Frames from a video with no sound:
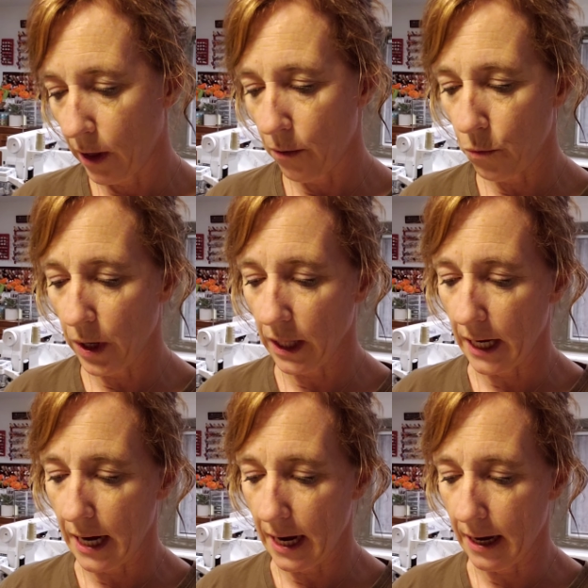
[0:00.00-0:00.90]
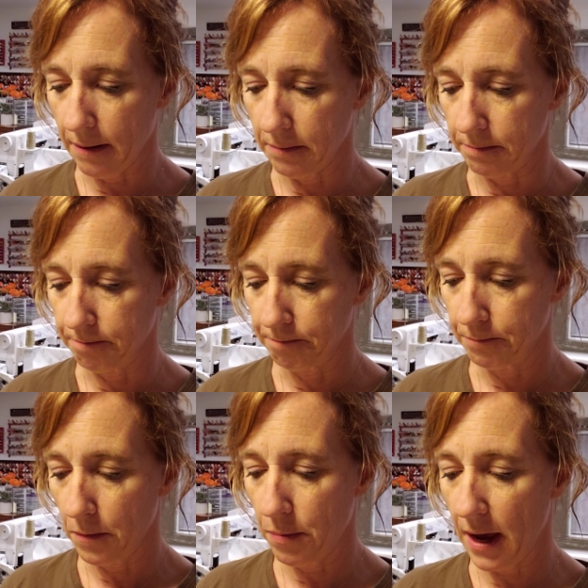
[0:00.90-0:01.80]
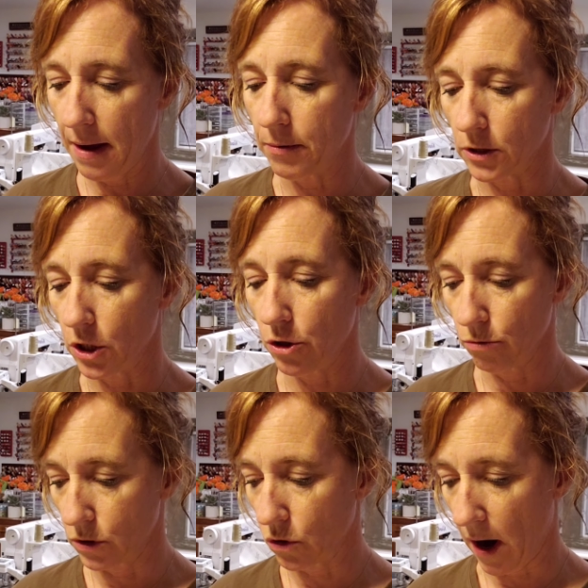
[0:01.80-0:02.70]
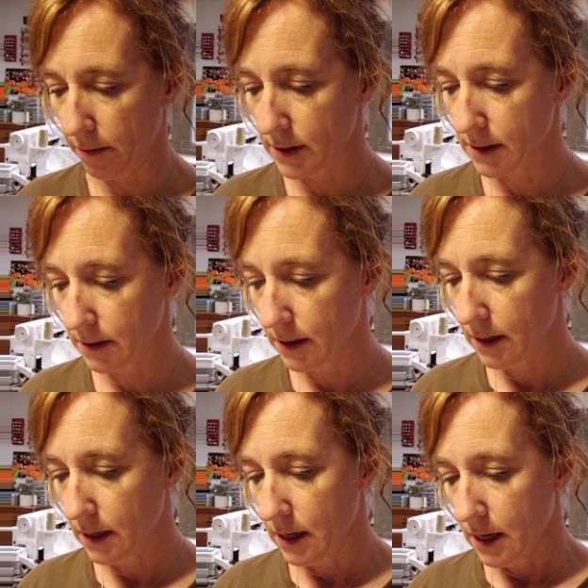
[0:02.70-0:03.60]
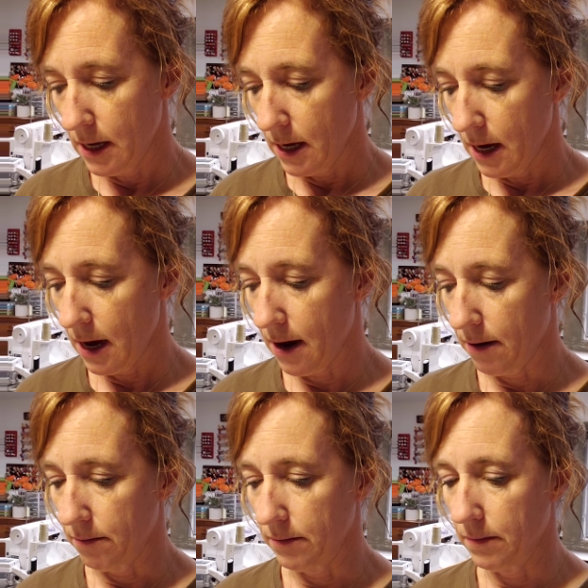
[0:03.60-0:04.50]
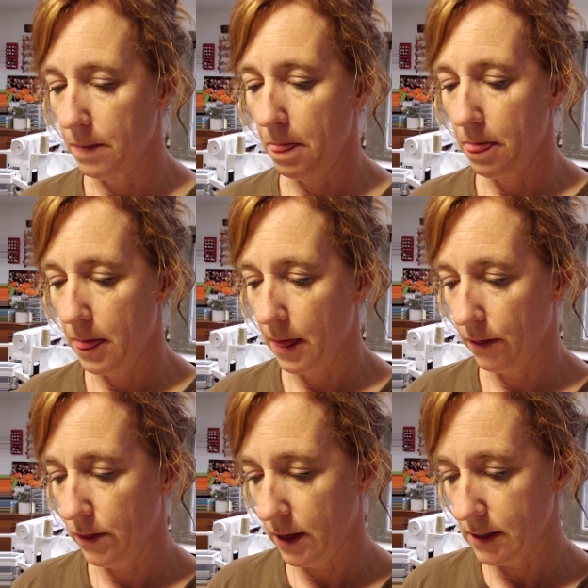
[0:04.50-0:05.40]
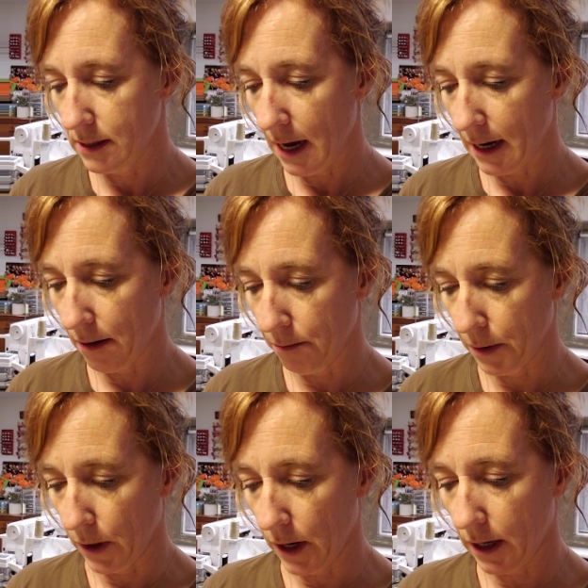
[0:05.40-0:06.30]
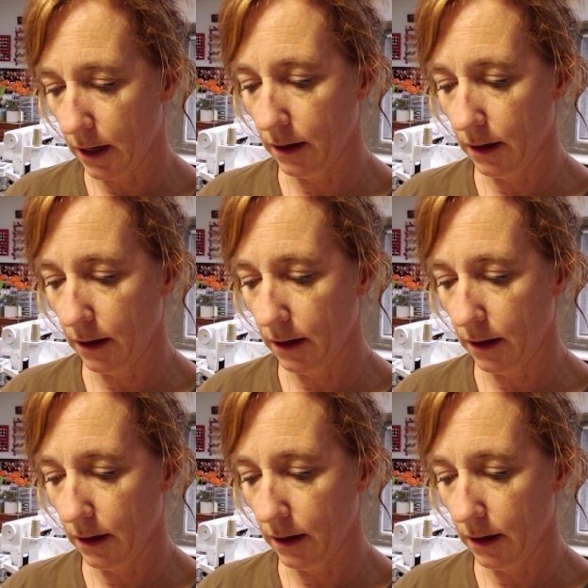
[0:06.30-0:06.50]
really be able to use scraps. The second book,